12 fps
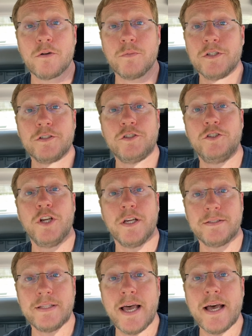was
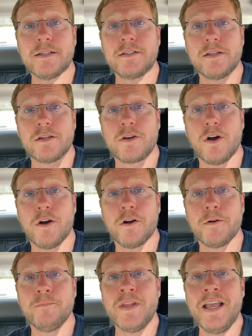just that to the
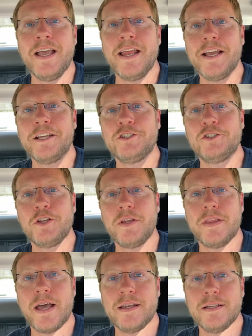car. And I could show you
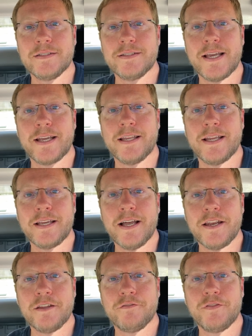that in a second. I
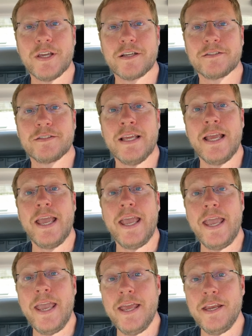got it fixed.
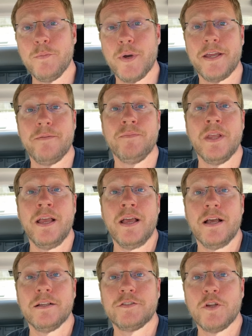Anyway,
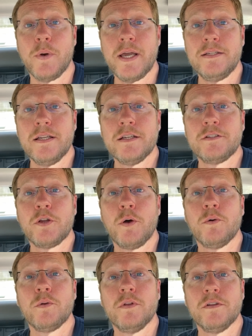so I did a
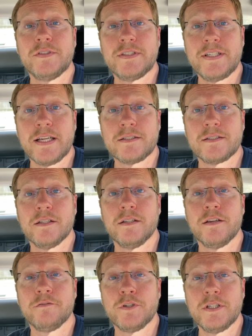total of six
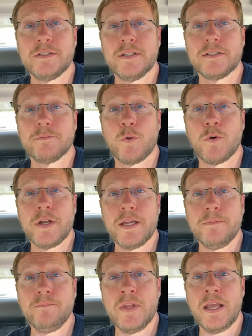deliveries this
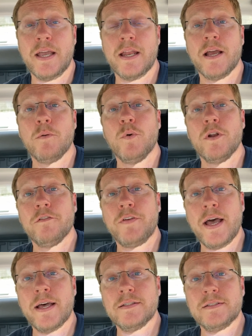morning, and I would have
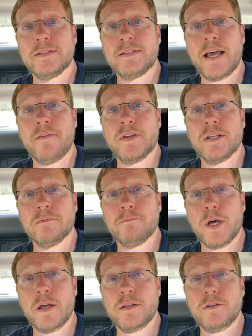had seven,
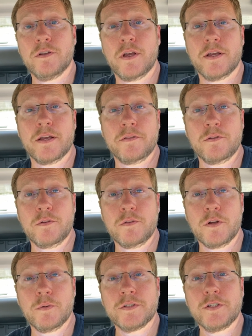but uh,
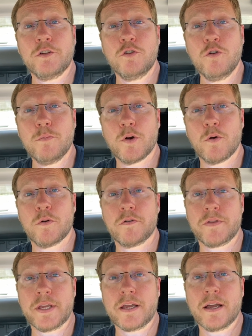there was an Uber order
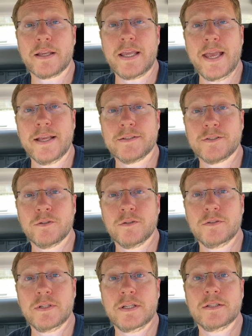that got
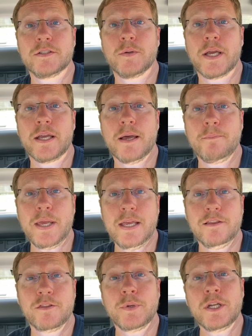canceled, and so I got
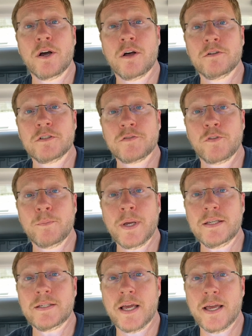paid three dollars for
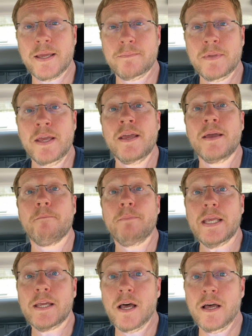my time
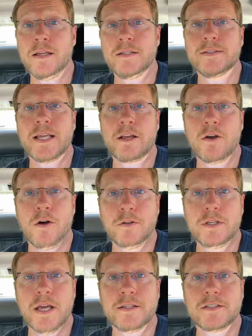because I
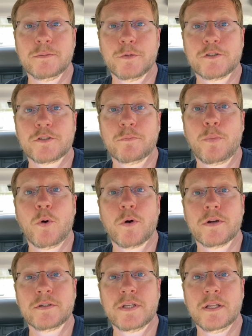called customer
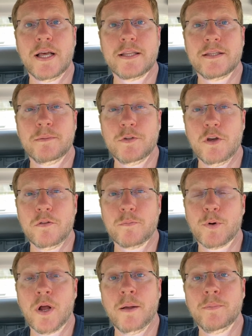support to let them know the
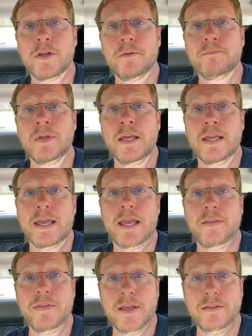problem,
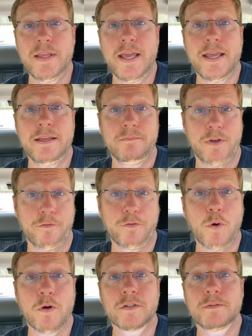and then they, of
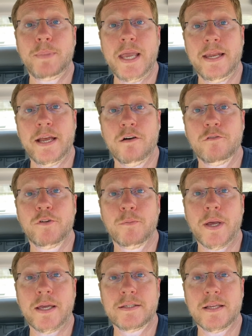course, paid out for
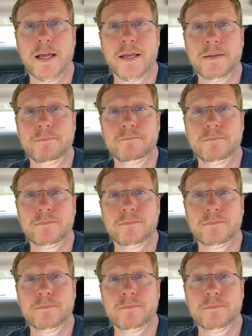my time.